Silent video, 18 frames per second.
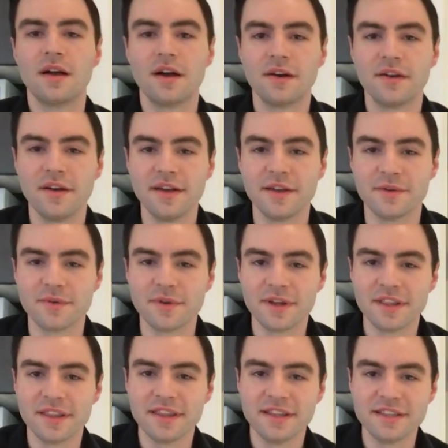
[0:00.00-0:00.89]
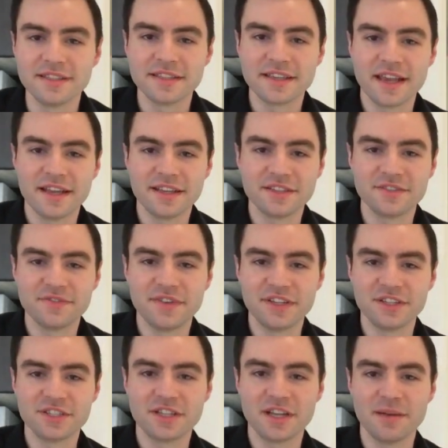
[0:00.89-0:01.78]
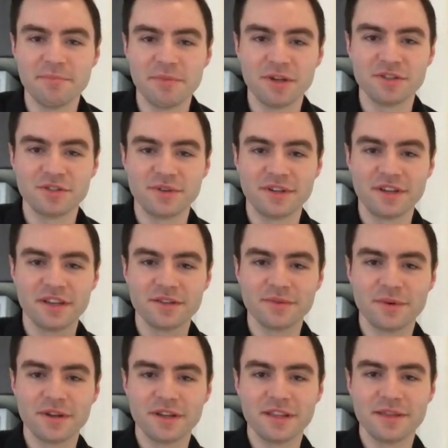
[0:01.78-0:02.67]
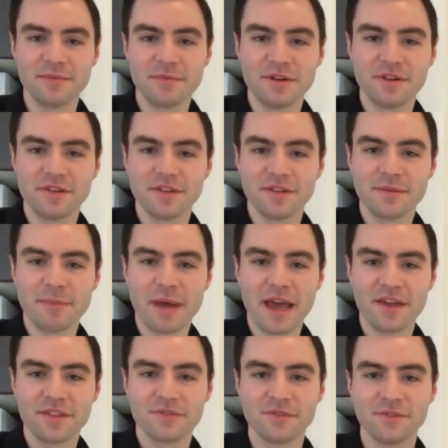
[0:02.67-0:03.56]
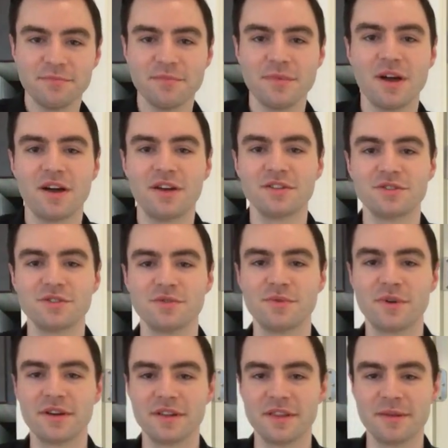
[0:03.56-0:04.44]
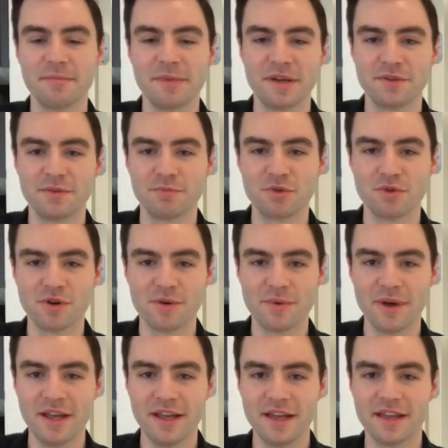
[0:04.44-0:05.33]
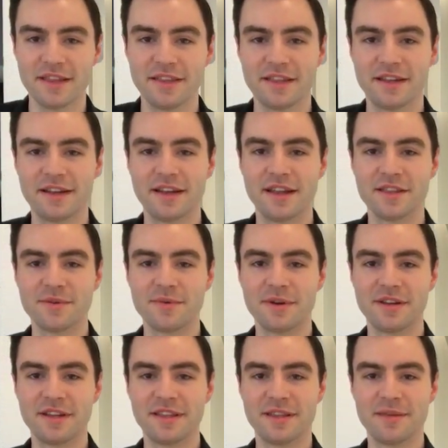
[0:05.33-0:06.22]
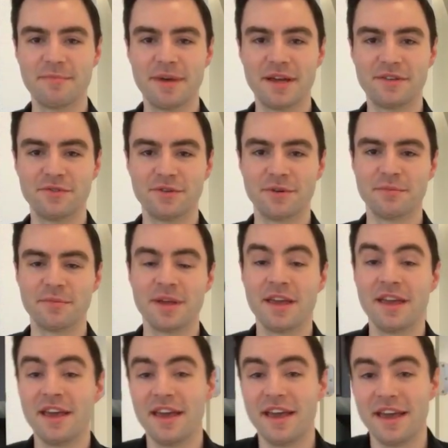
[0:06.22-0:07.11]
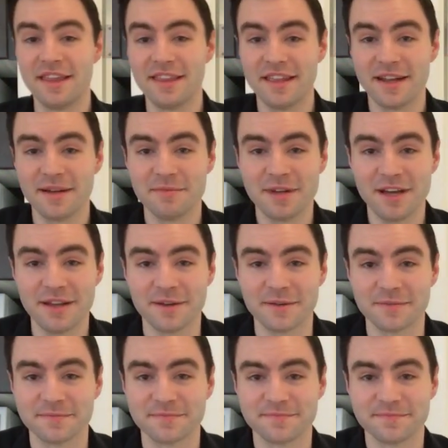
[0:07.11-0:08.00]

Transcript: Alright, when this scan is finished up, I'll do another one in the middle of the bathroom, I'll do one in the bedroom doorway, and then another one in the bedroom. And then I'm done.